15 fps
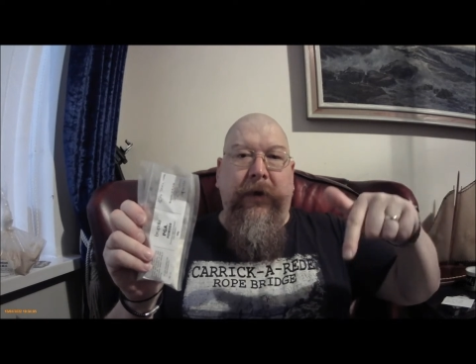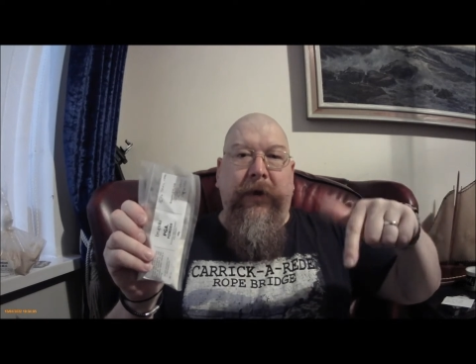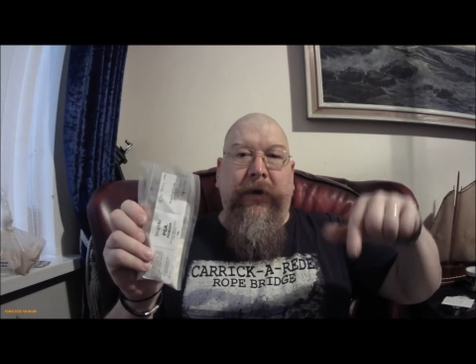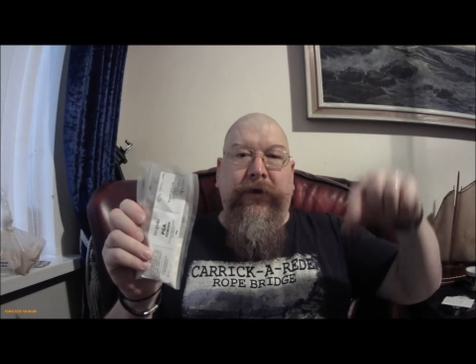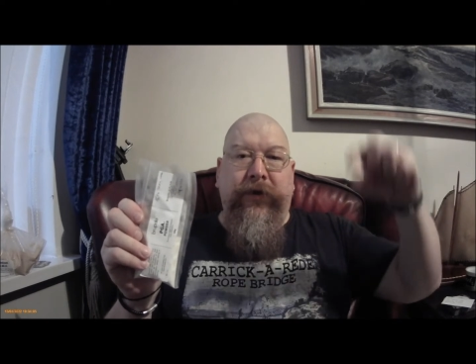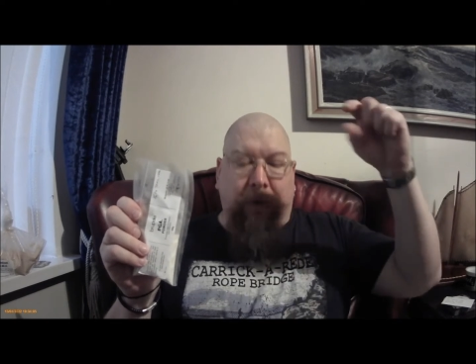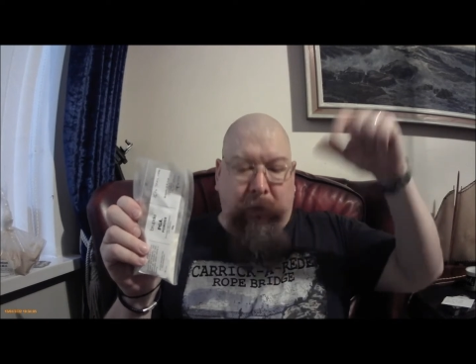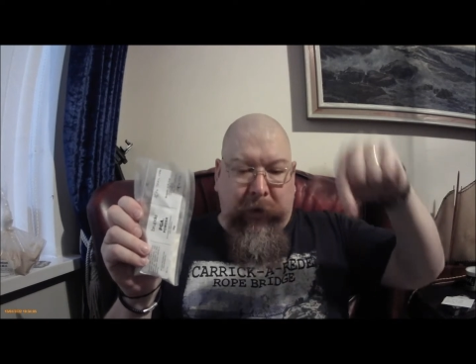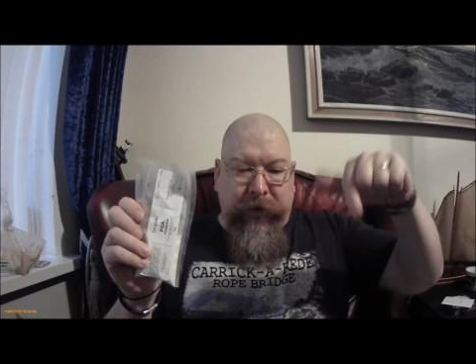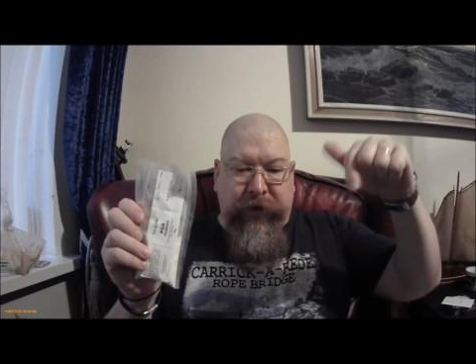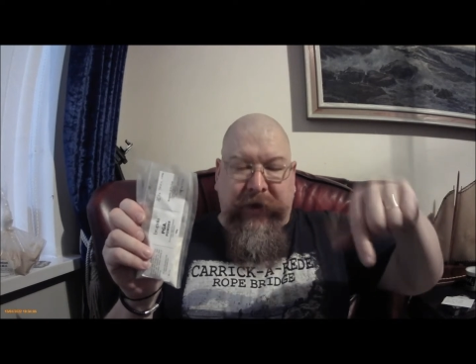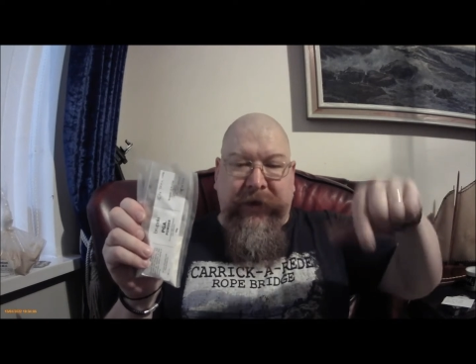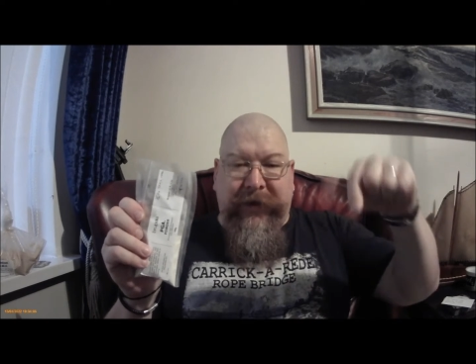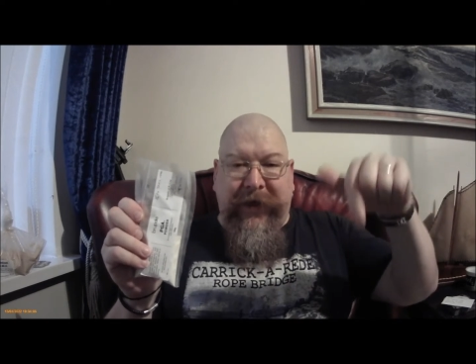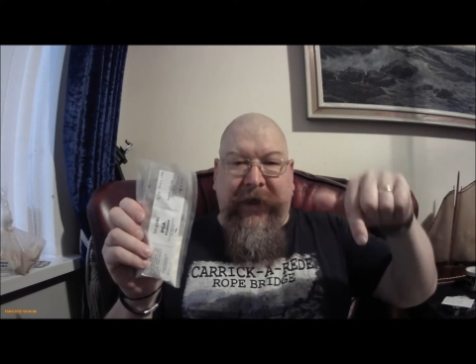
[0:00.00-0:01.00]
so it wants to
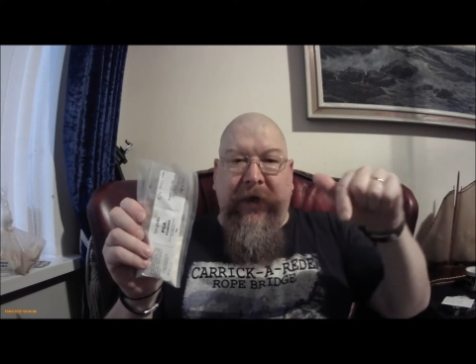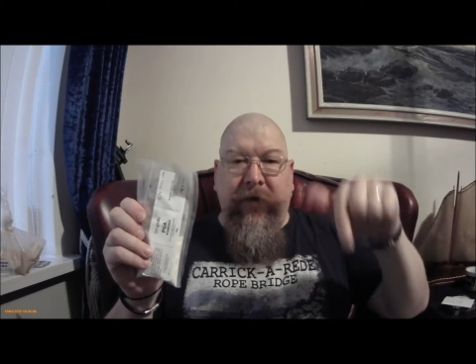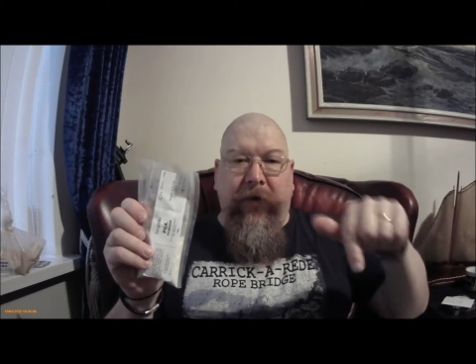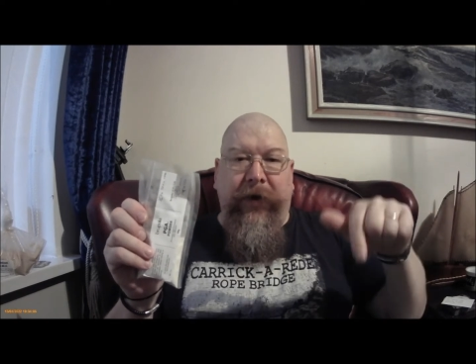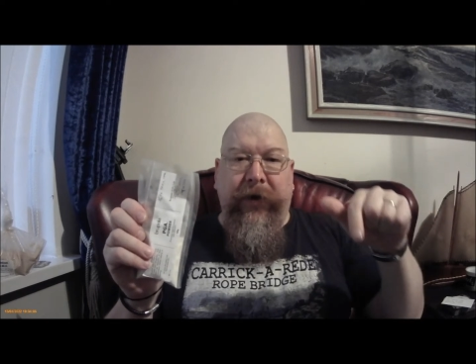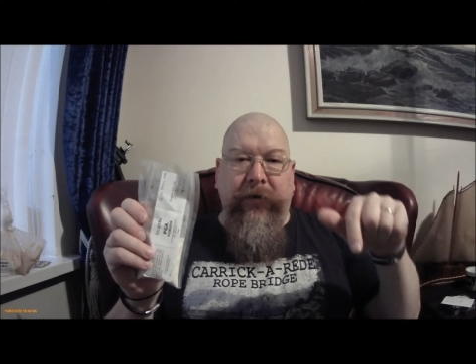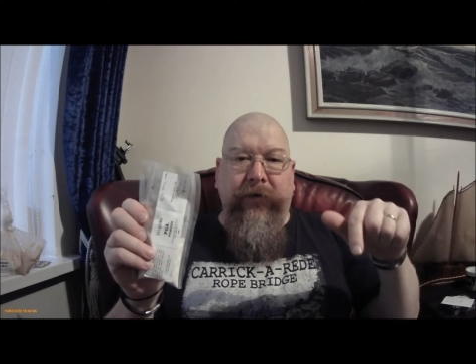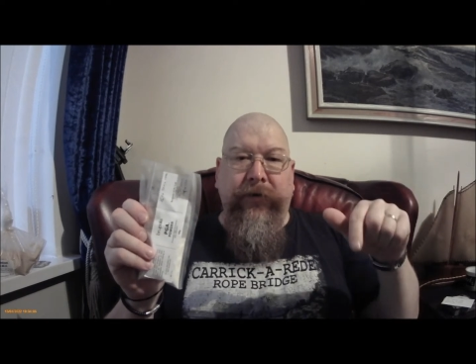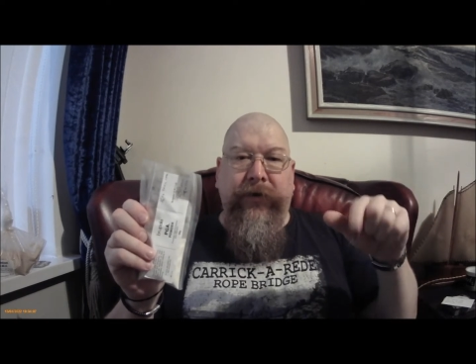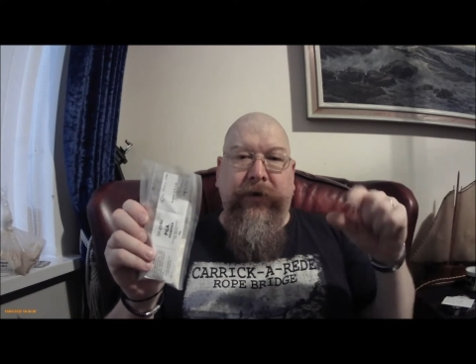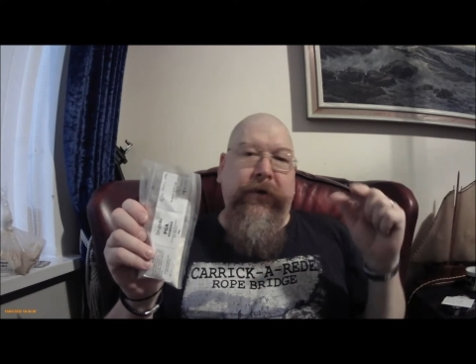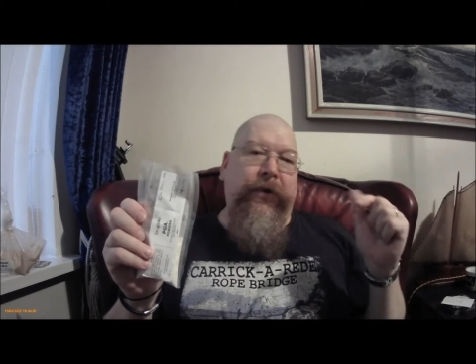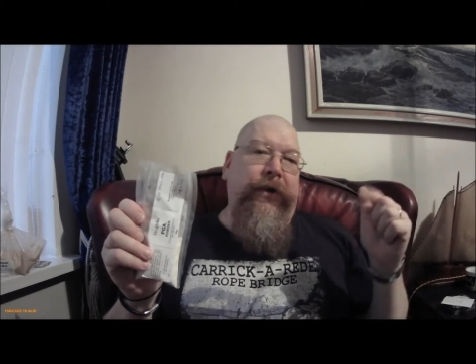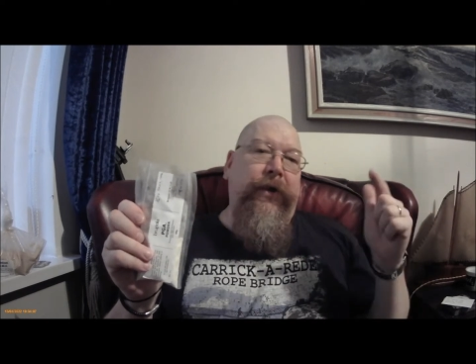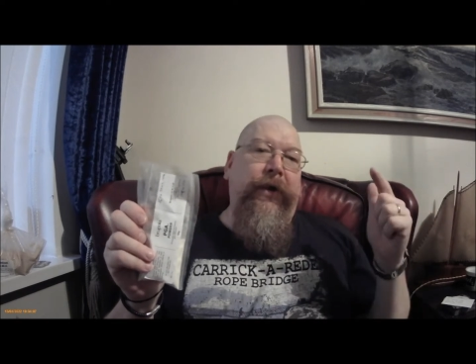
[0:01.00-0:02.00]
stick in oils,
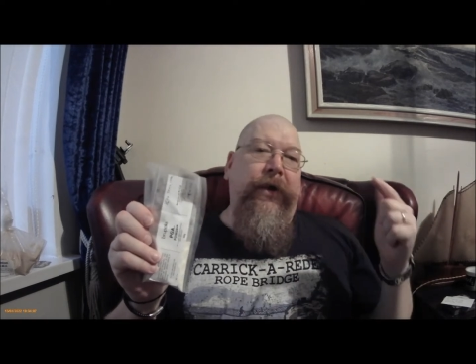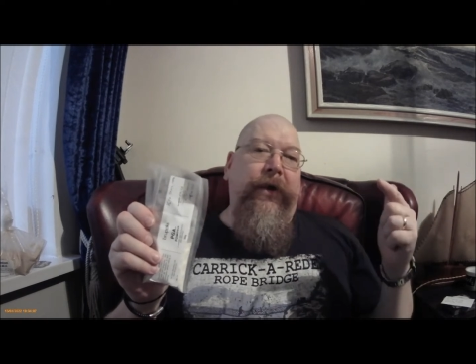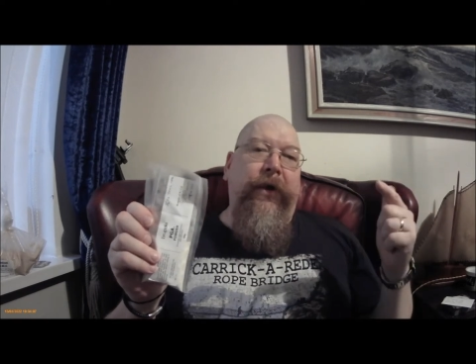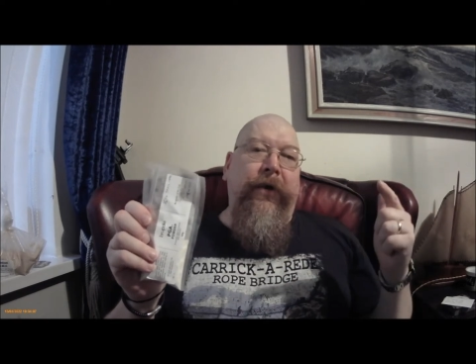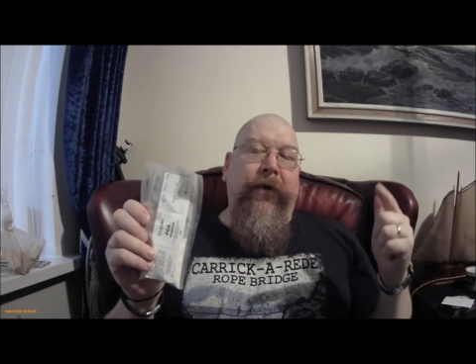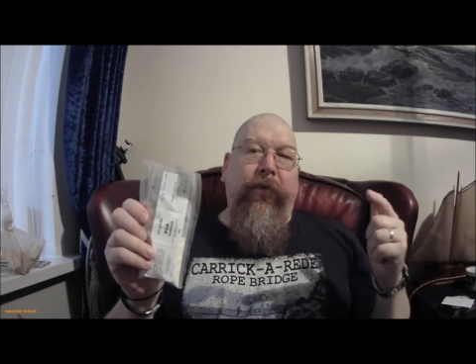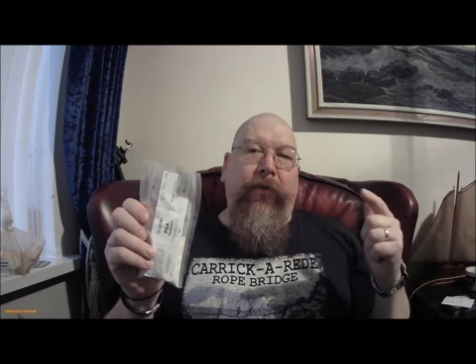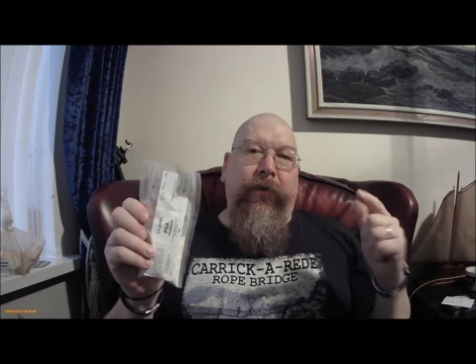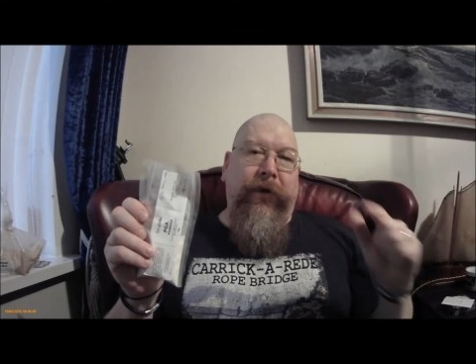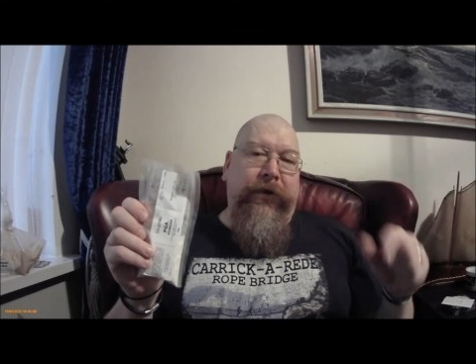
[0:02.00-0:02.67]
whereas